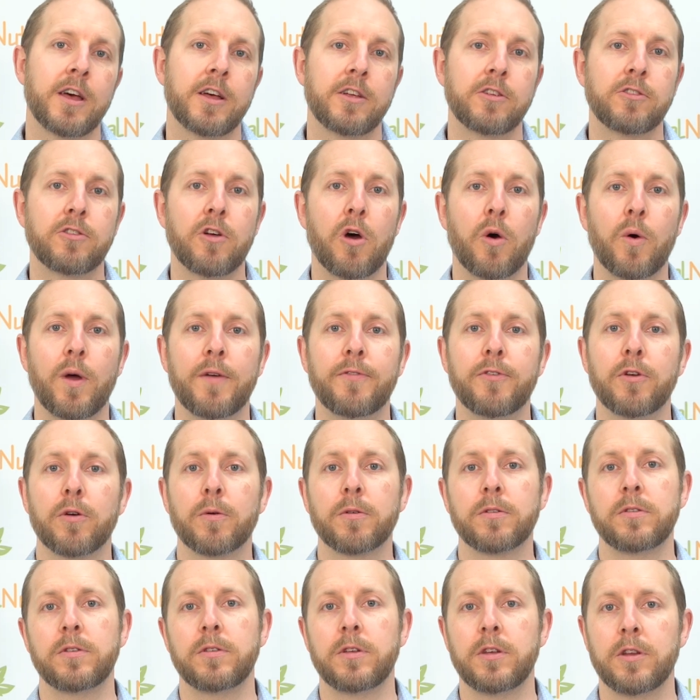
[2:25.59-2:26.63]
So if you're,
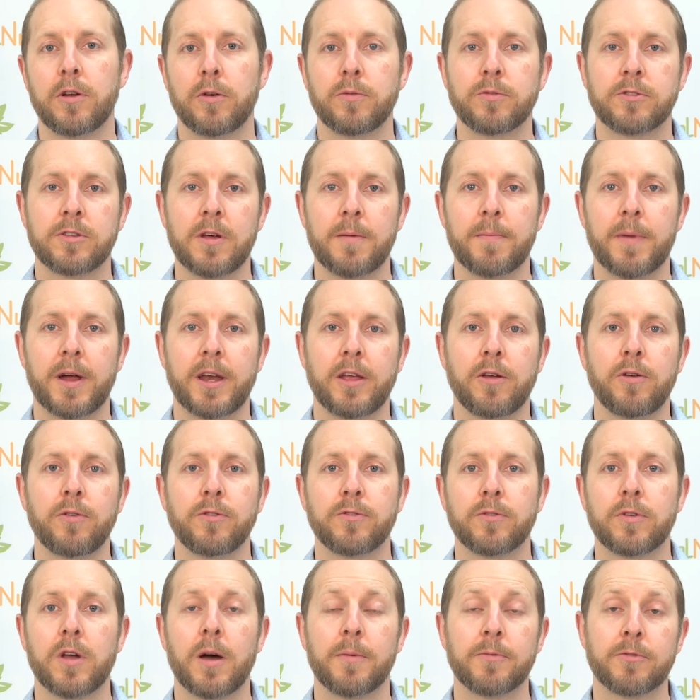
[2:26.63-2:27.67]
you know, somebody who
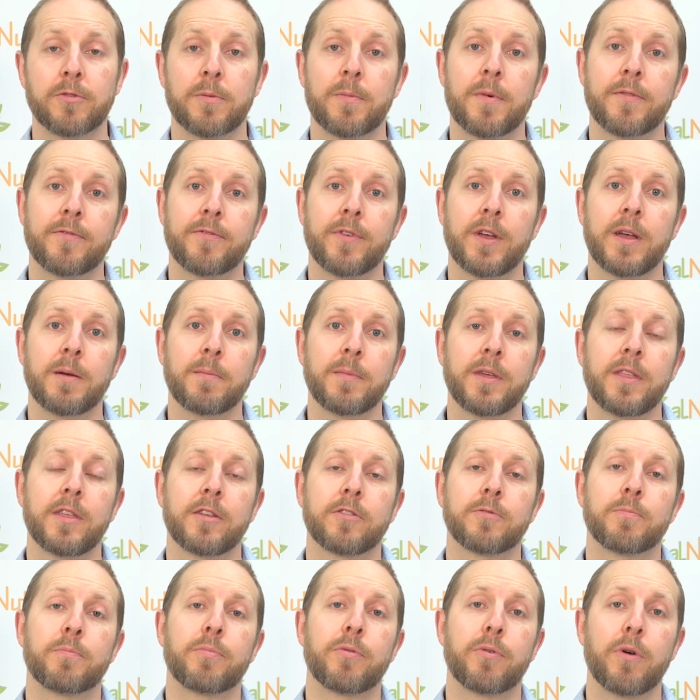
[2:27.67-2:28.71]
comes from a family
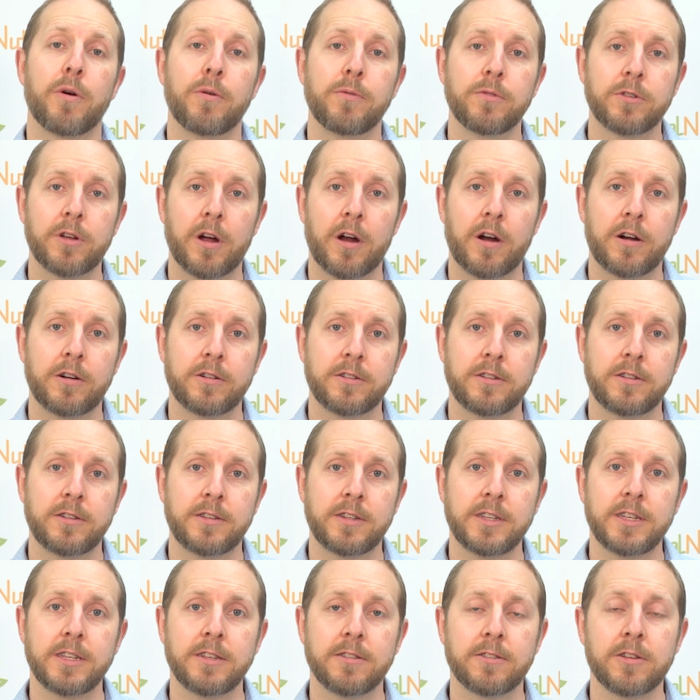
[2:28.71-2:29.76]
that's prone to heart
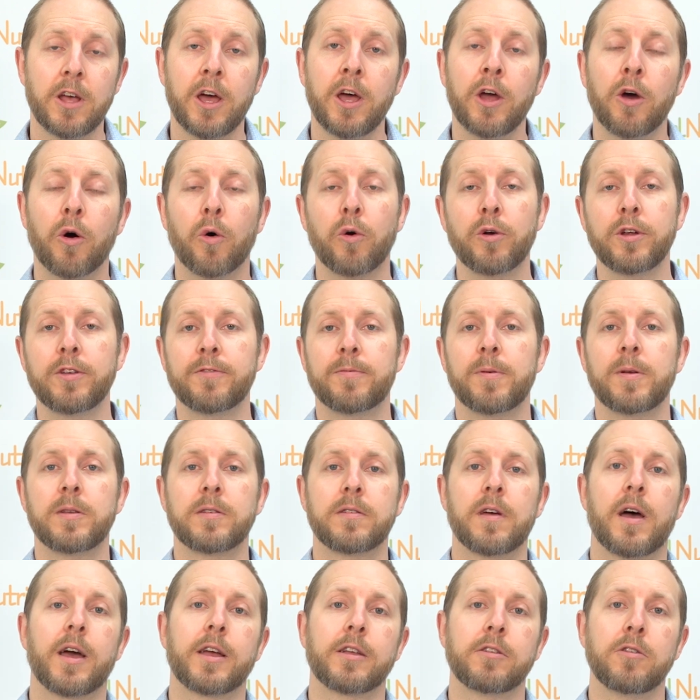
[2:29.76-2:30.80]
disease, or you've been
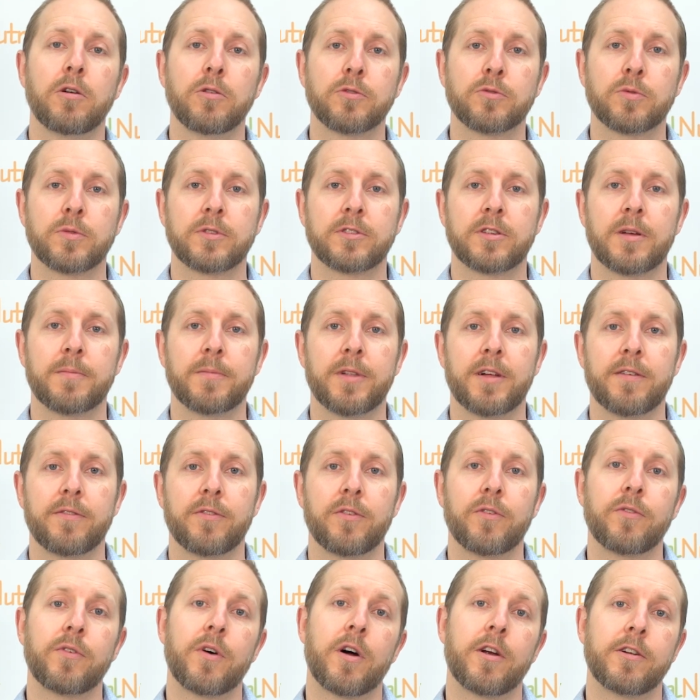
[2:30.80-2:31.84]
diagnosed with some
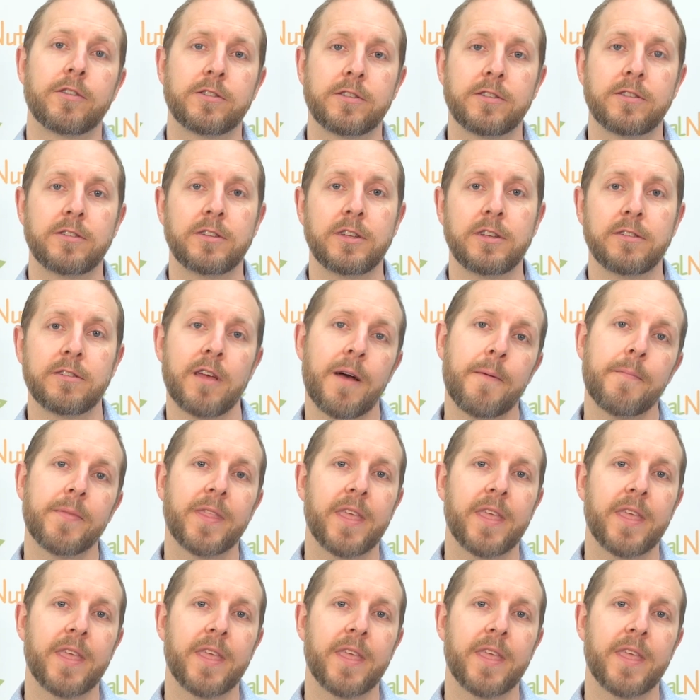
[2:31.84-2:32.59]
level of heart disease,